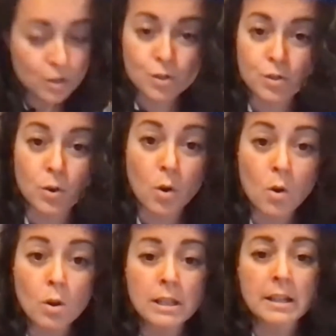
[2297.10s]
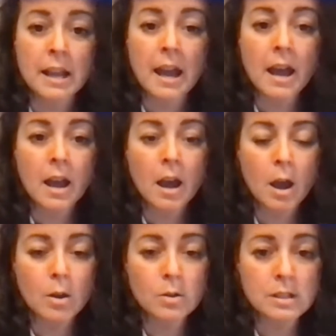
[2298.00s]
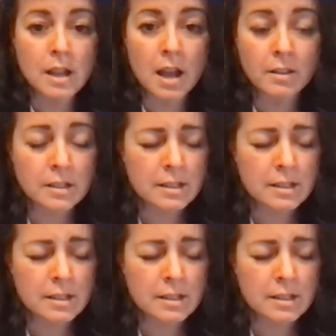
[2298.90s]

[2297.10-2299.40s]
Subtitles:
Surely now's not